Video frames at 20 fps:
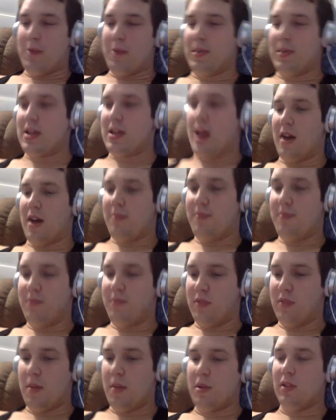but yeah,
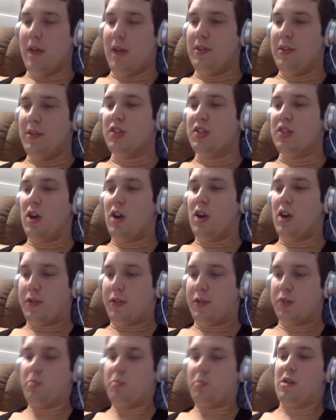number 11 is The
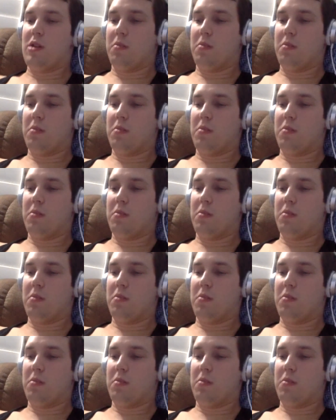Offspring.